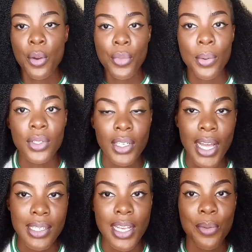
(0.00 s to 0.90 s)
Probably the
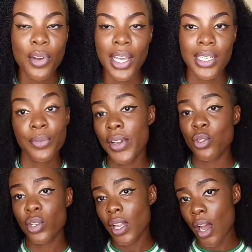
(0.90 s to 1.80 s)
last time, except if I
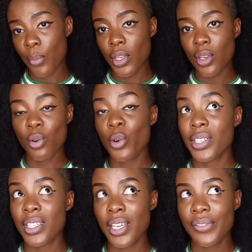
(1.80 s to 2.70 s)
joined the army or
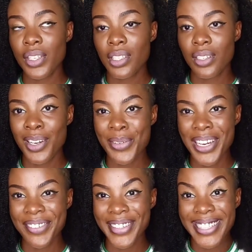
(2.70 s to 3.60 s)
the navy or
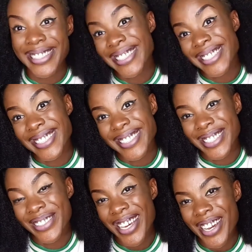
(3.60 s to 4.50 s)
whatever,
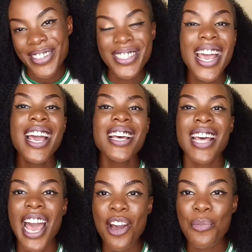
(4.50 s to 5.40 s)
who knows,
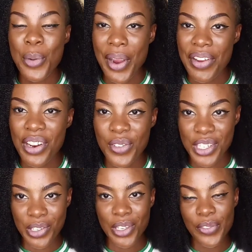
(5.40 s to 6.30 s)
that I'll be wearing
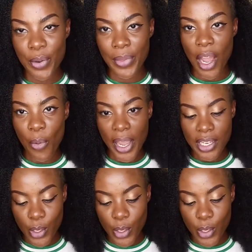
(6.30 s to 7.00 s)
official uniform that way.